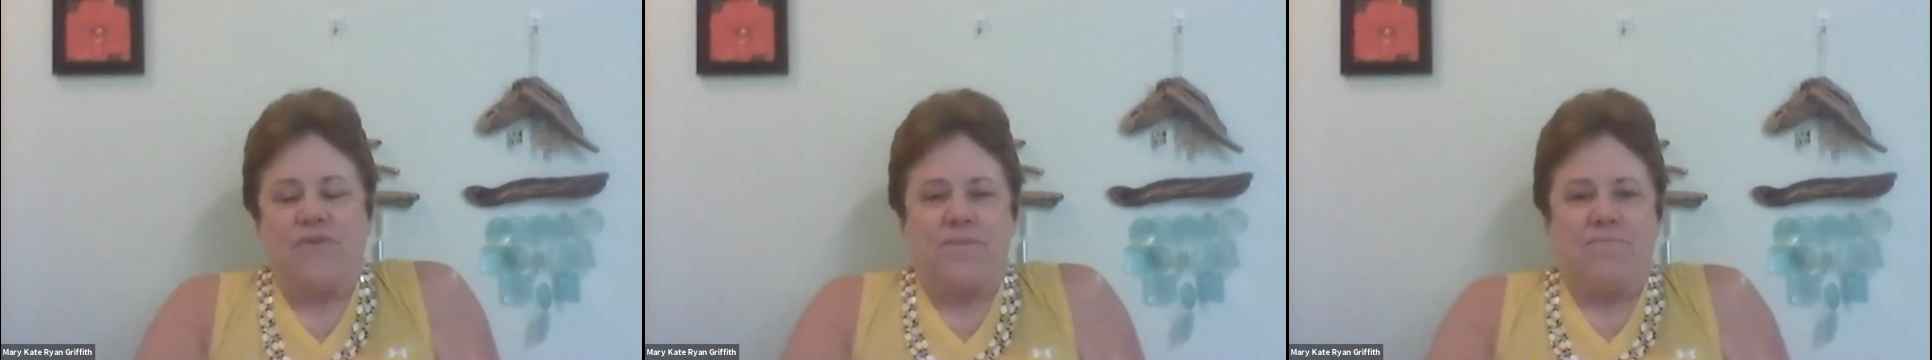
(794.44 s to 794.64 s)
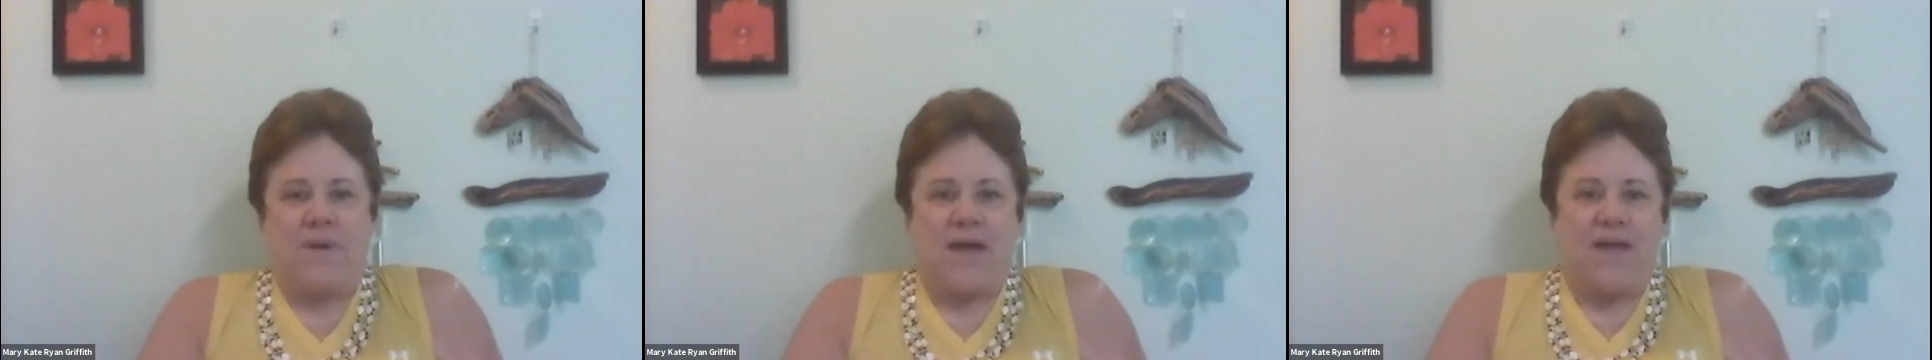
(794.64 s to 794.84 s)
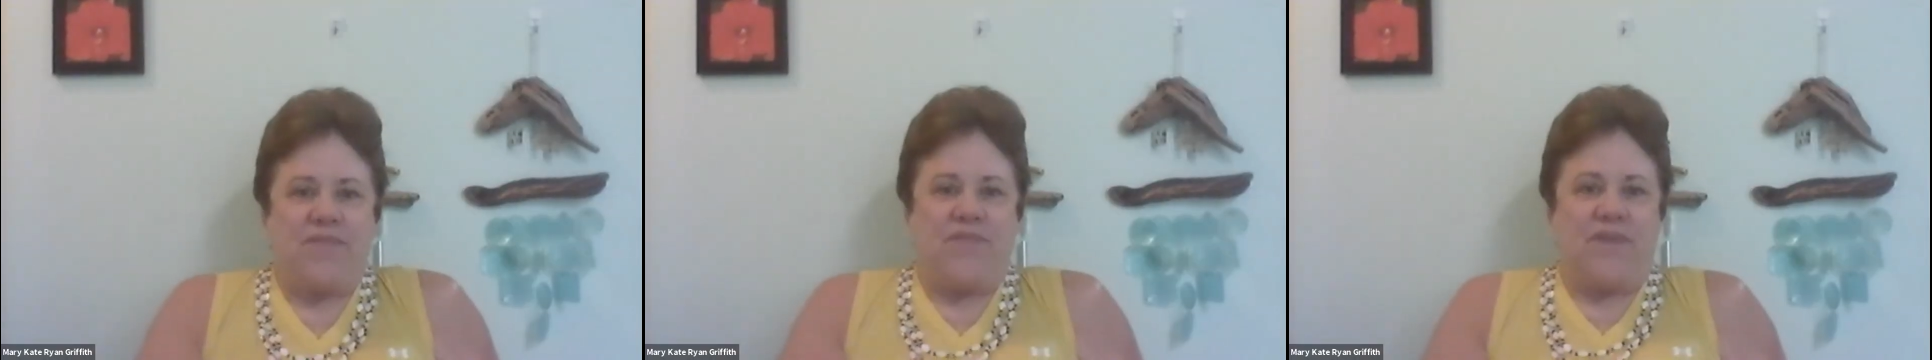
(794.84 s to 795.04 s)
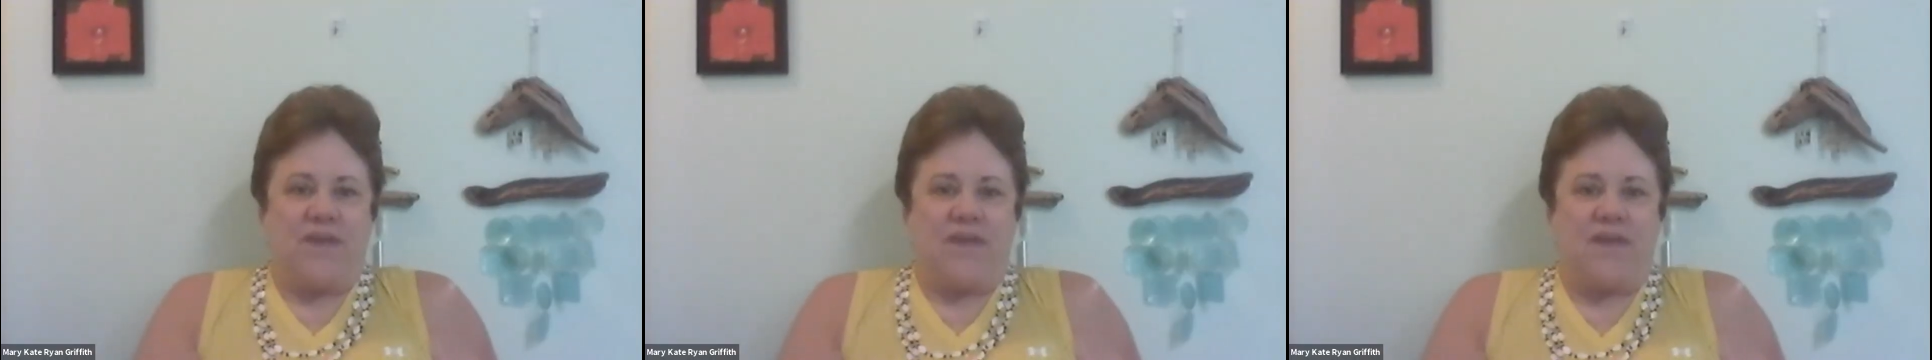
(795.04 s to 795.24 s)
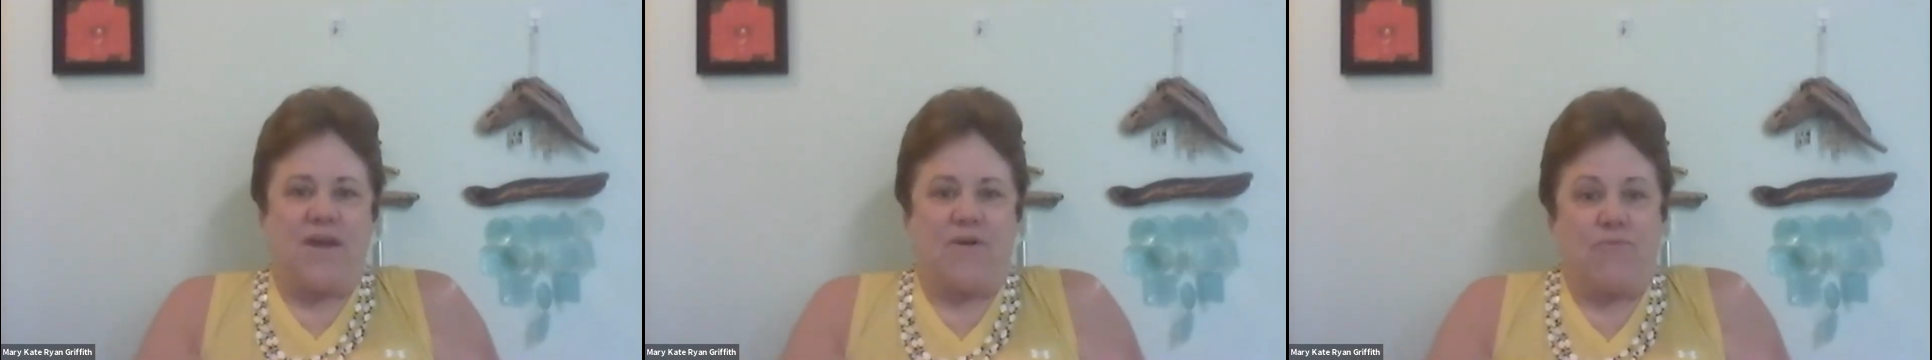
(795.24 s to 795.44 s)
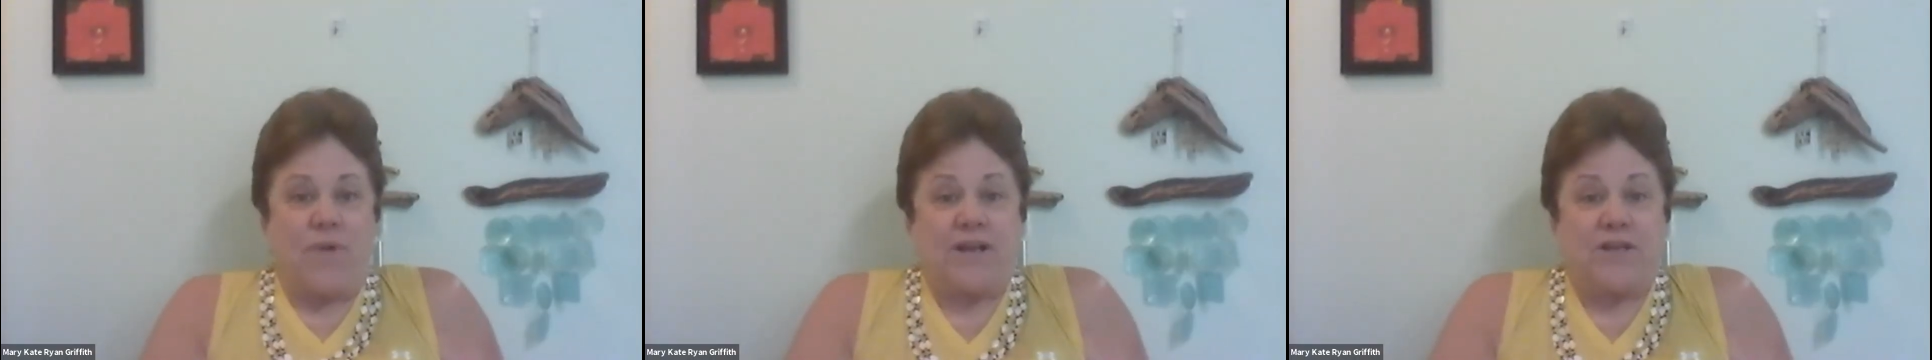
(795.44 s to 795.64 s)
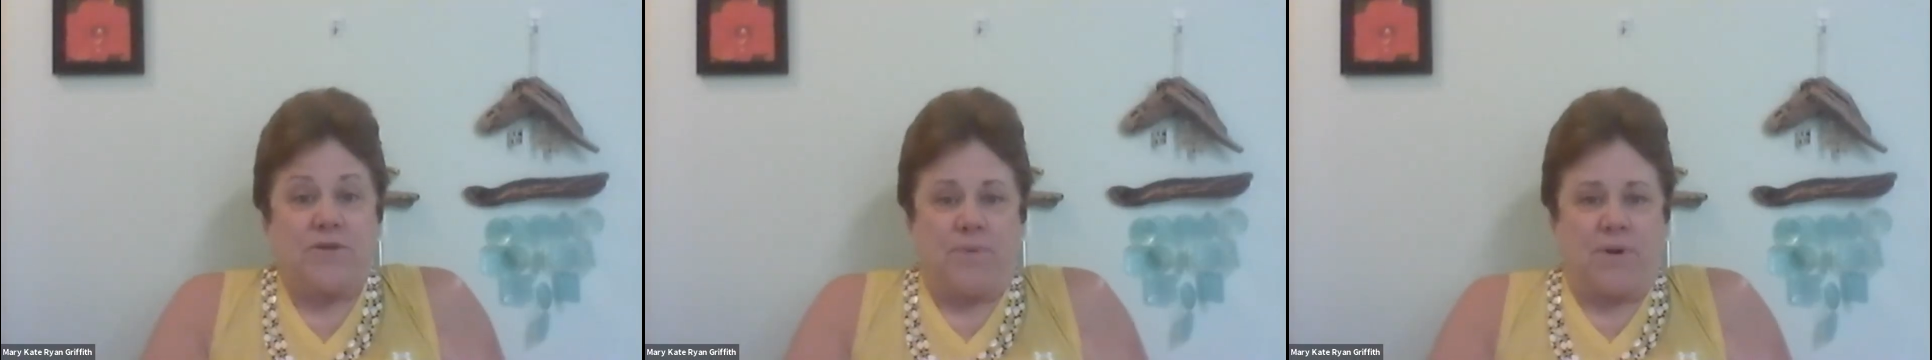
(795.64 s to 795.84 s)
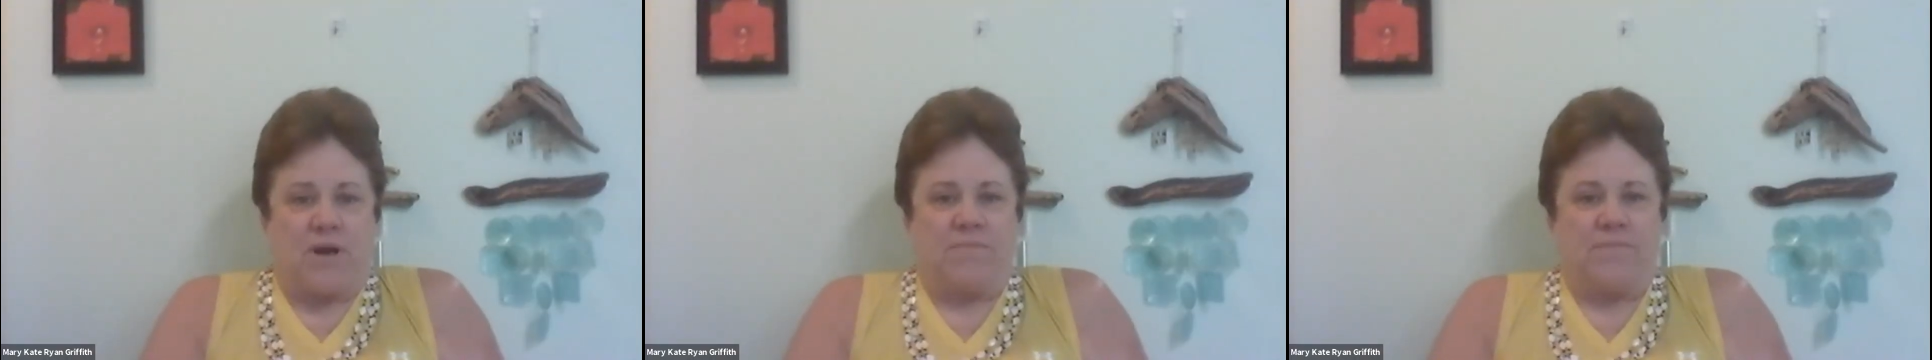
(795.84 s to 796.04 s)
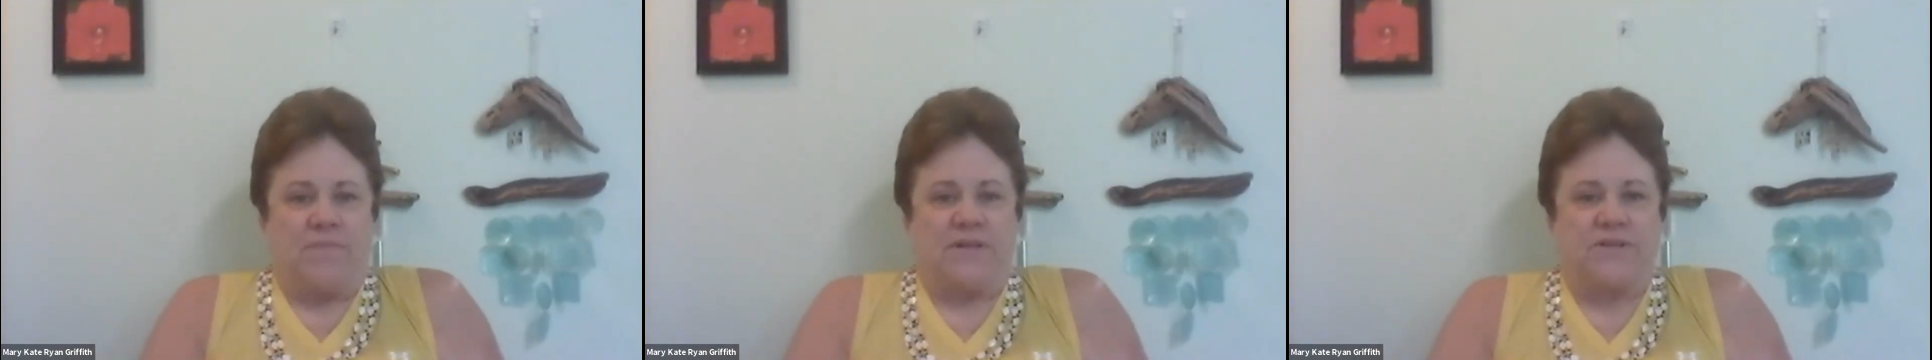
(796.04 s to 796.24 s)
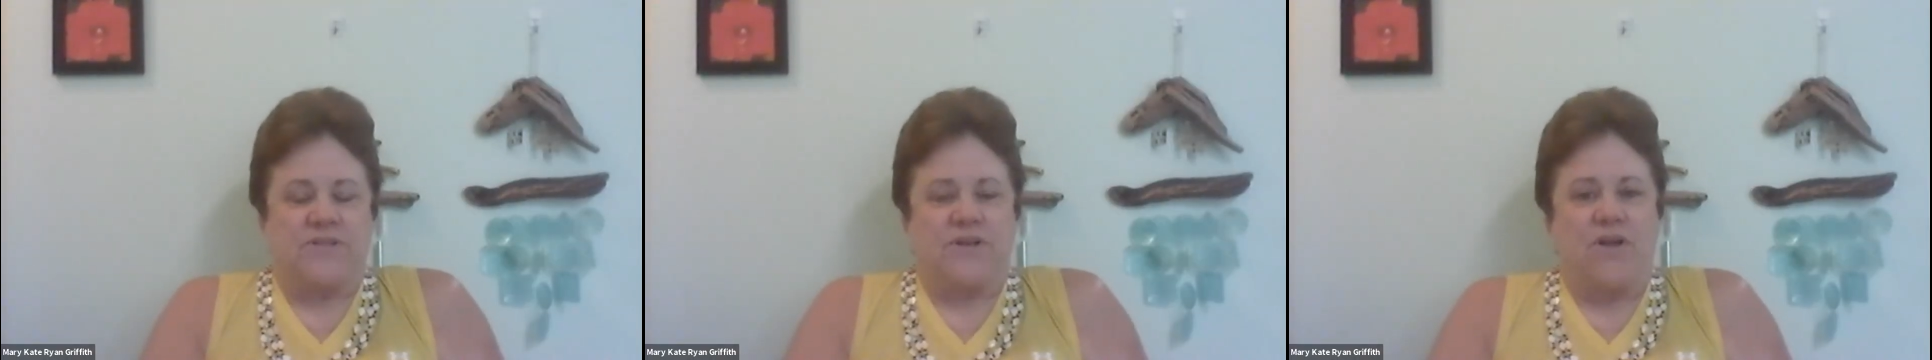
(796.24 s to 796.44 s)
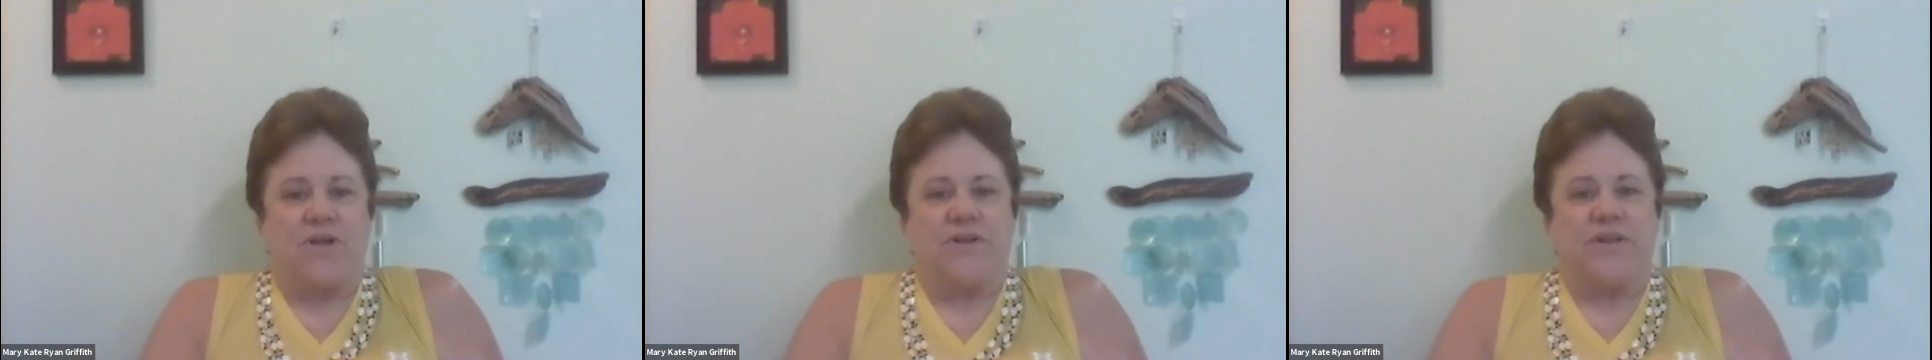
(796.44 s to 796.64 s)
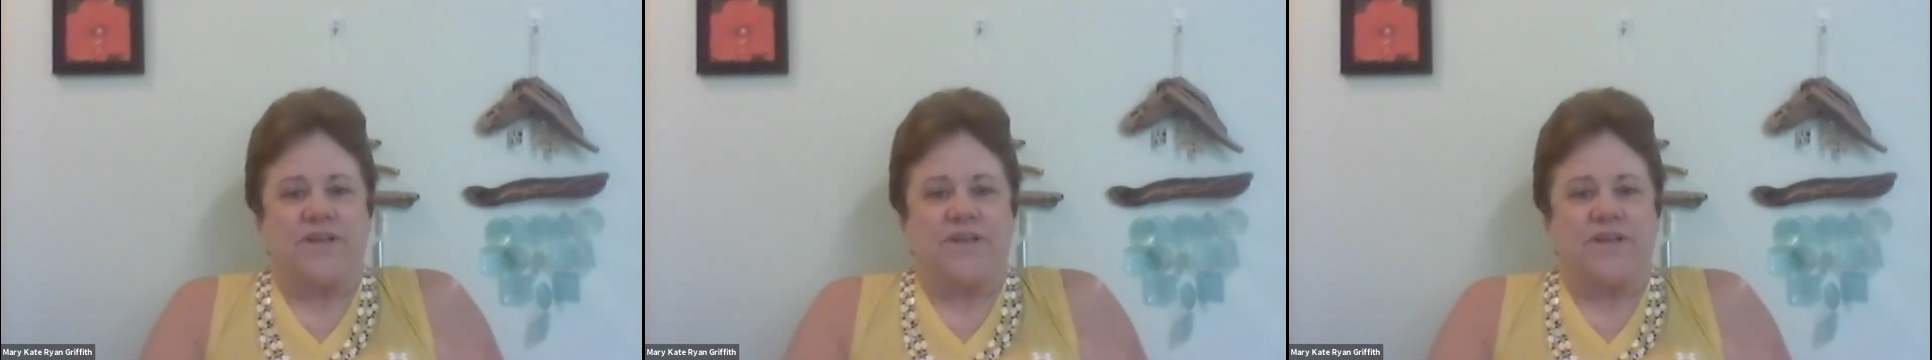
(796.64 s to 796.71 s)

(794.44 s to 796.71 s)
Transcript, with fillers: run by the rec departments called